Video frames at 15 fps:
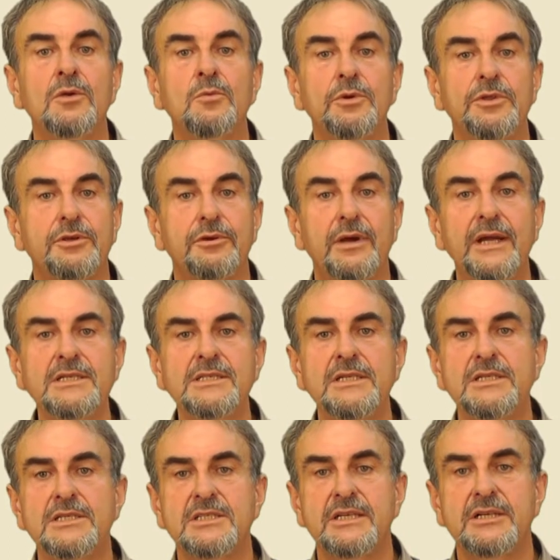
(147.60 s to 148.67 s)
with grades
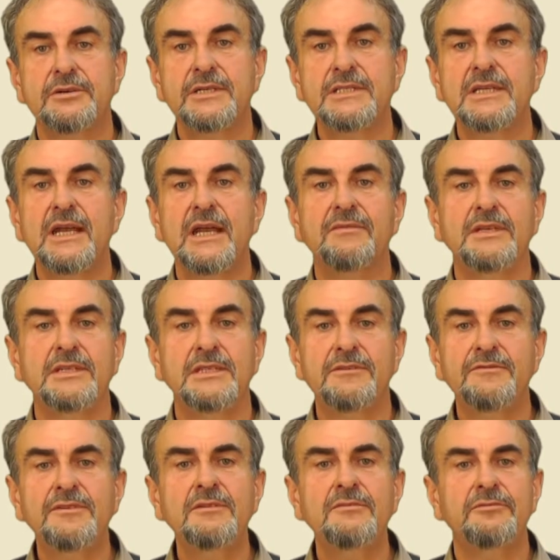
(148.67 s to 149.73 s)
in a series having
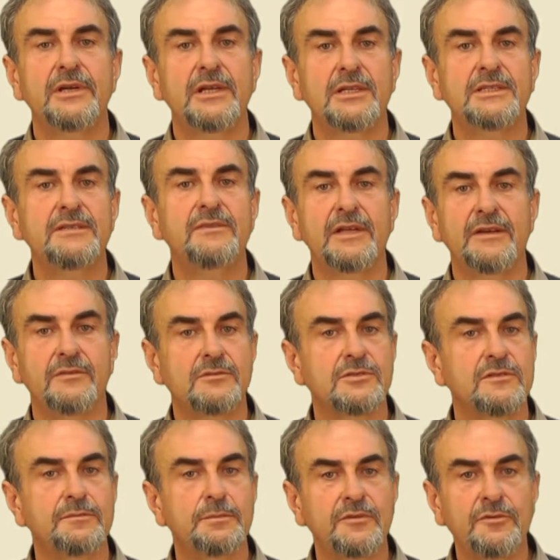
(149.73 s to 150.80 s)
different relative
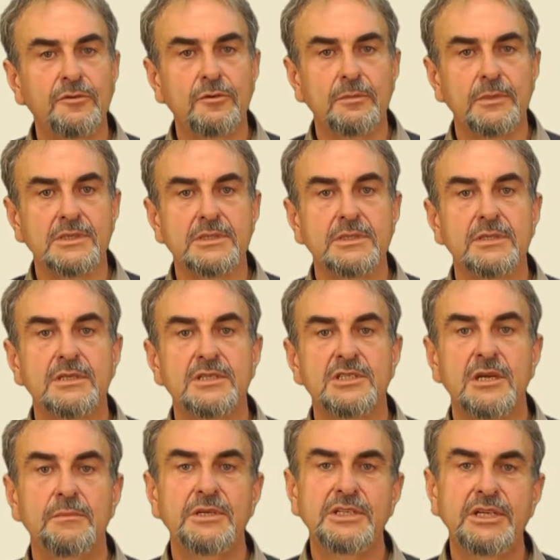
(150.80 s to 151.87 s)
levels of performance.
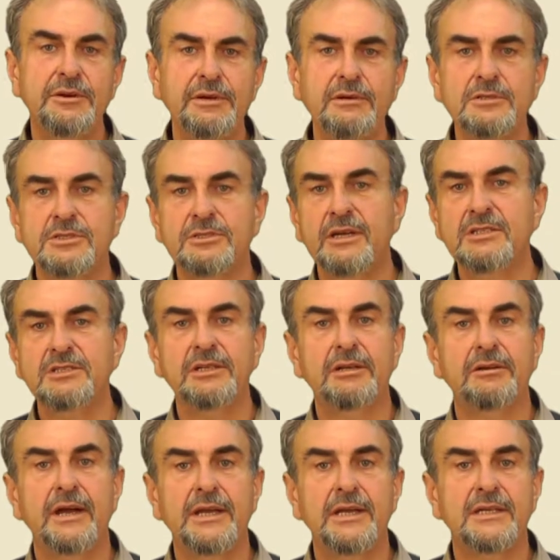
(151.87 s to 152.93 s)
So material structurally
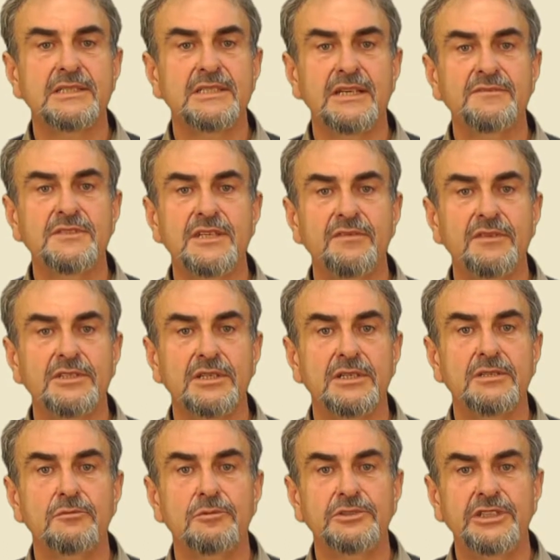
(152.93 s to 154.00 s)
graded as
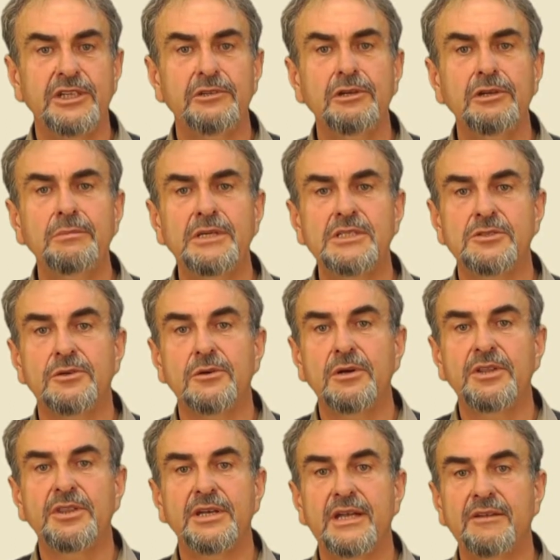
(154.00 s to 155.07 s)
F17 will generally be
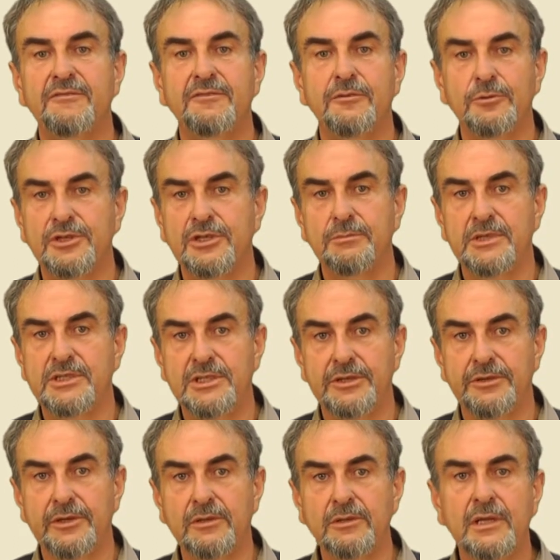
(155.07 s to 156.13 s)
stronger than F14
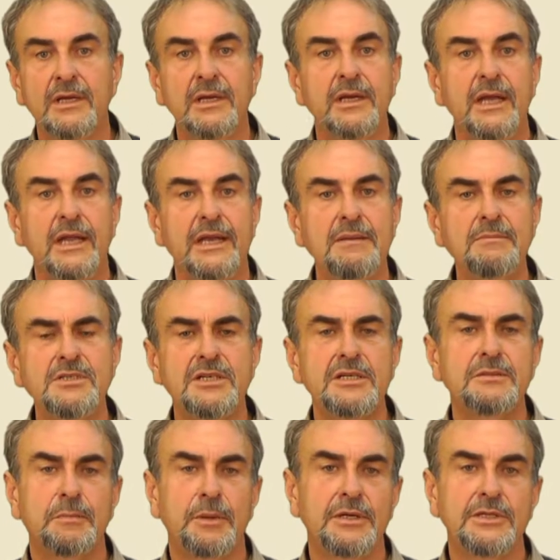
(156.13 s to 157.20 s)
material, and
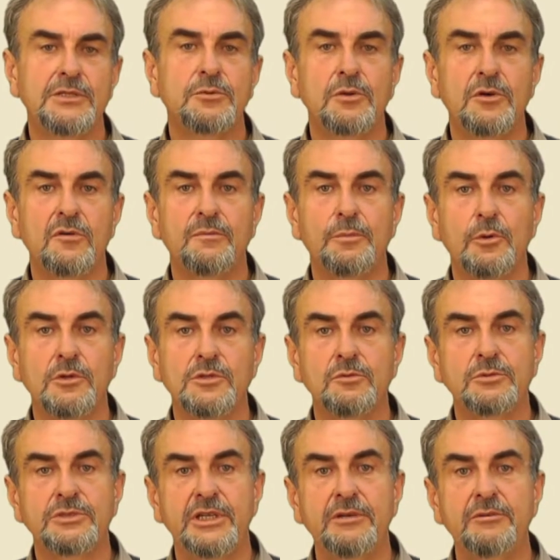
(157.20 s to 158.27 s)
MGP 12 boards
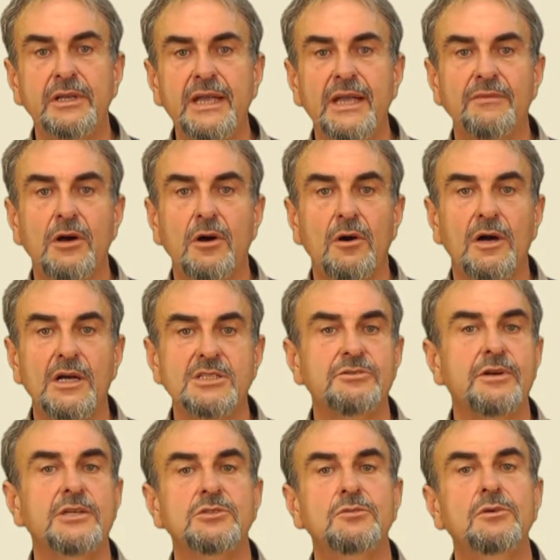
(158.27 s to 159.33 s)
will generally have a higher
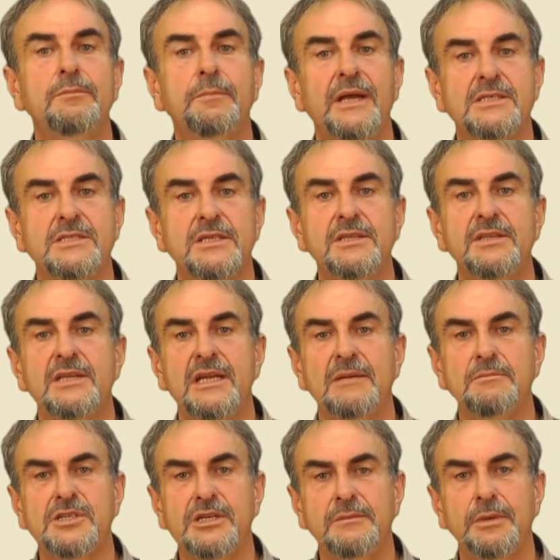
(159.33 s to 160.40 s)
structural capacity than
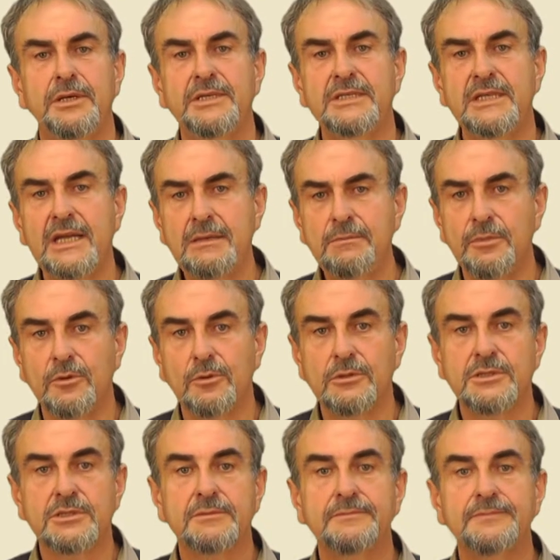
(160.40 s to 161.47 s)
MGP 10
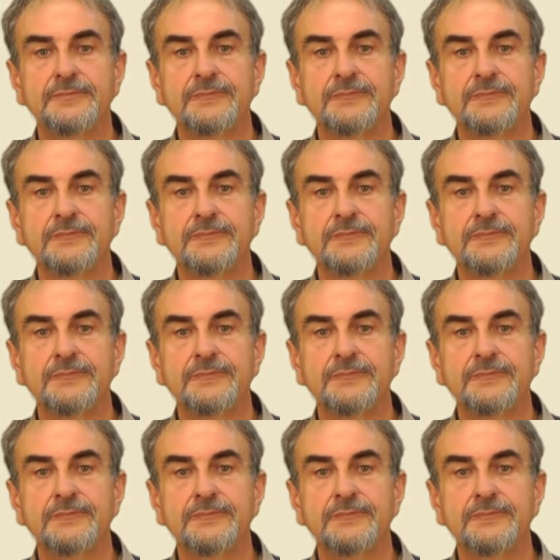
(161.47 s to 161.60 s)
boards.